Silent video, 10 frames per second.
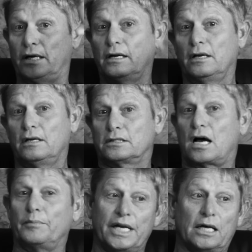where
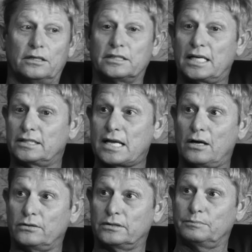Tom Nellis has a
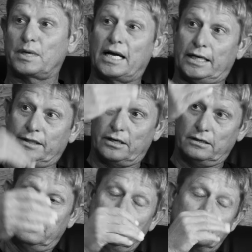house behind there.
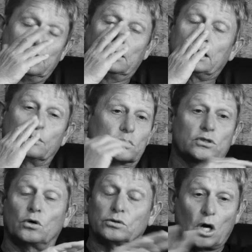And it was
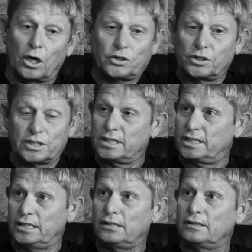so dark I couldn't
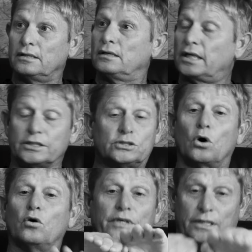see. I
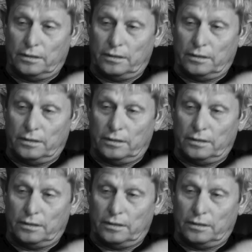dove into